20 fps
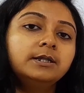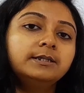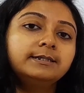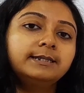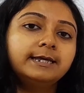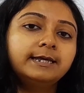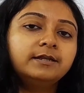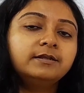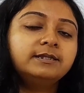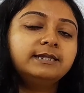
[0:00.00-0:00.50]

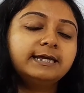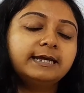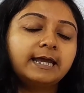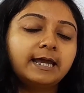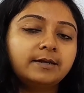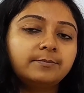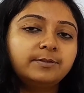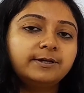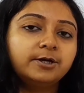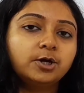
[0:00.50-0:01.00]
then they
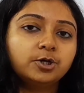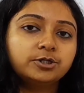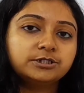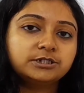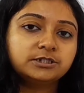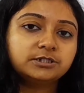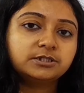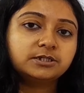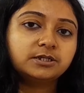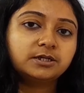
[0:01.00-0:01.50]
can be
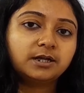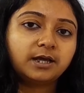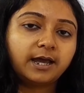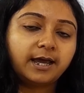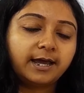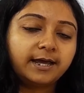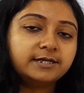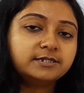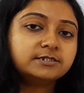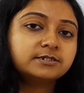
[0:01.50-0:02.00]
considered
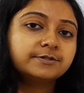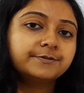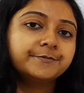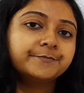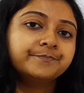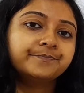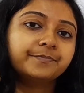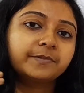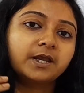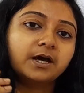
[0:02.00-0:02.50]
as
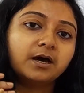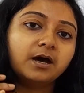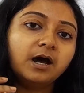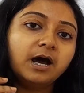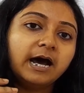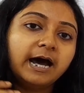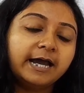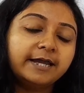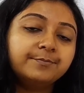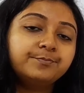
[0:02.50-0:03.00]
the
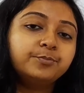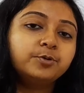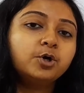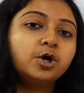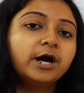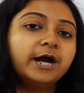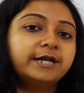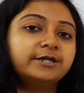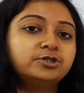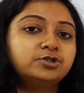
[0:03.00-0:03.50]

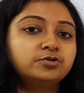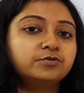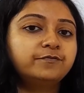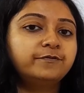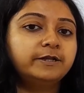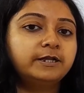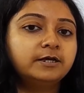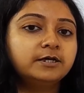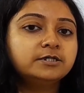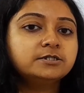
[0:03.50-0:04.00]

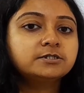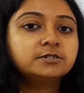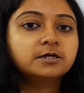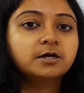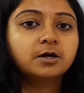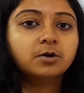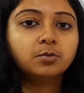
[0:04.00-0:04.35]
hypohydrophilus